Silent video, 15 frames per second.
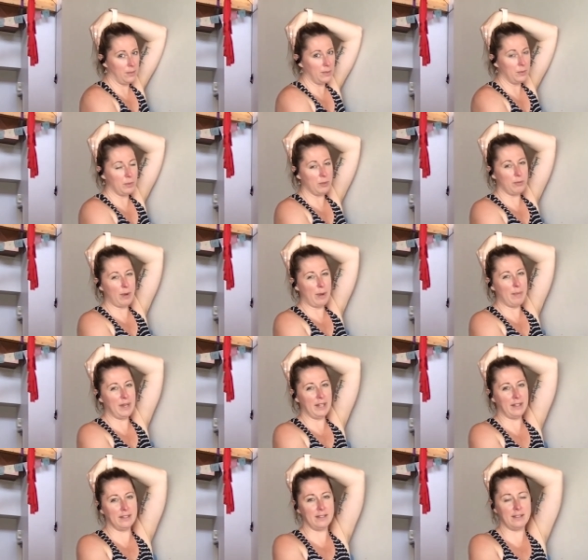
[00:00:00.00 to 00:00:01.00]
when we're
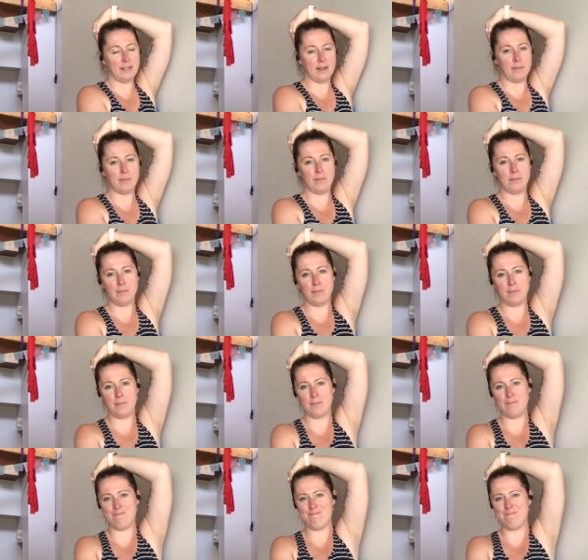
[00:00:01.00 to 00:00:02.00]
rubbing on some
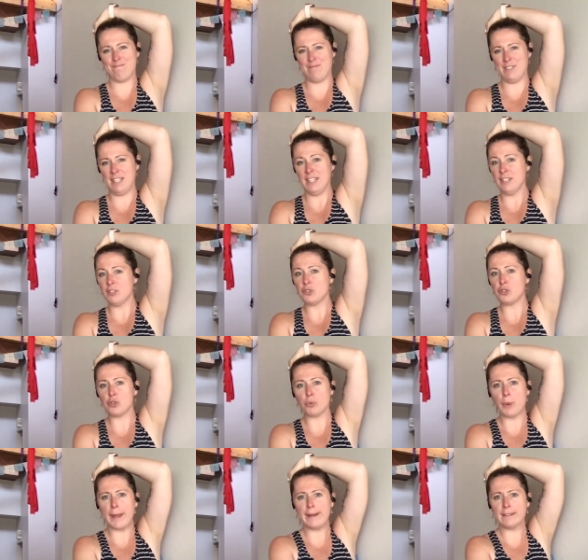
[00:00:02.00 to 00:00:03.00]

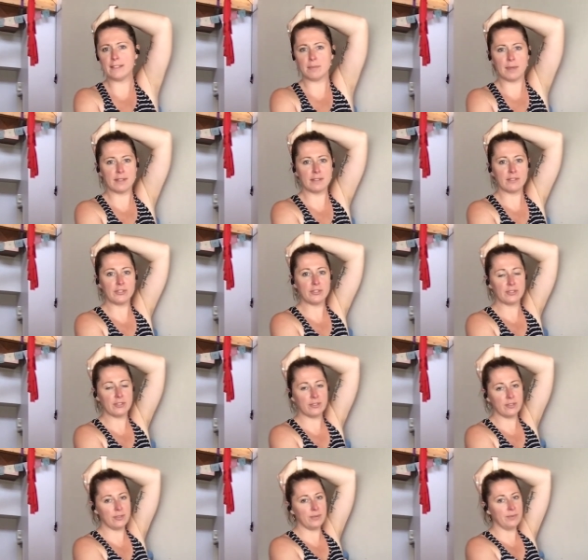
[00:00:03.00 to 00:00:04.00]
serratus
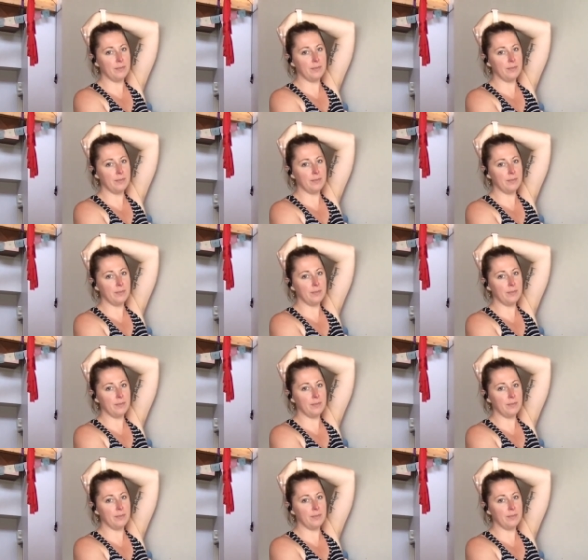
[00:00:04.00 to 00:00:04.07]
muscles.